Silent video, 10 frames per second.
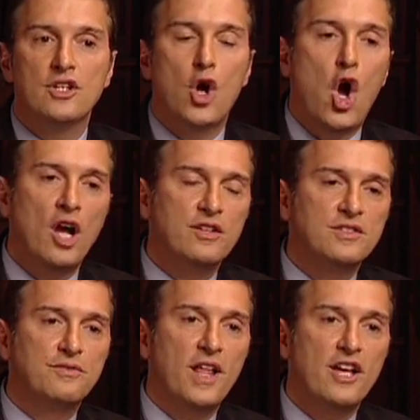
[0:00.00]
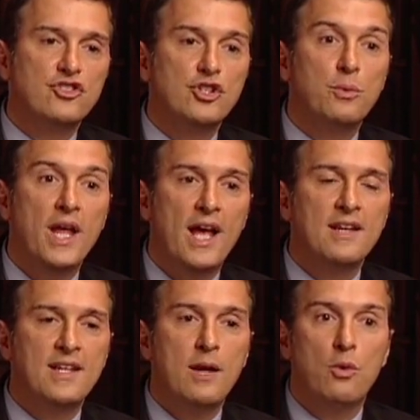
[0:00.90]
In August of last year, we had a
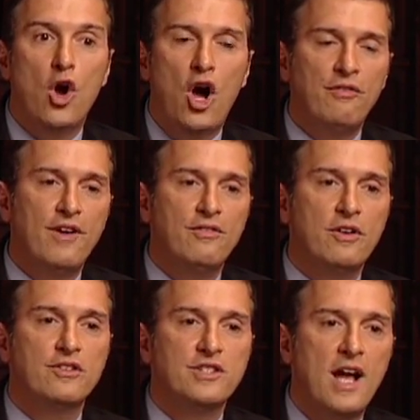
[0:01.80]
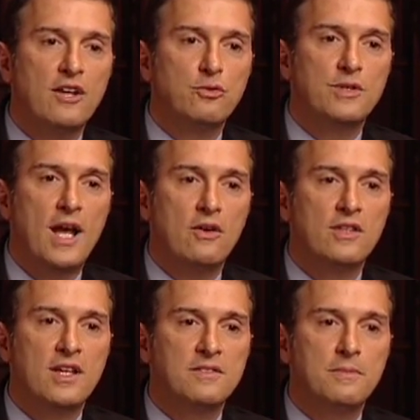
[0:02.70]
day where all 500 stocks were down in
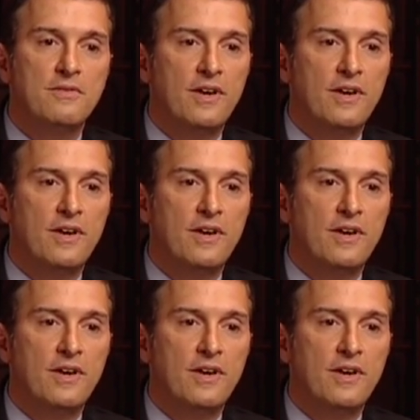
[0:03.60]
the S&P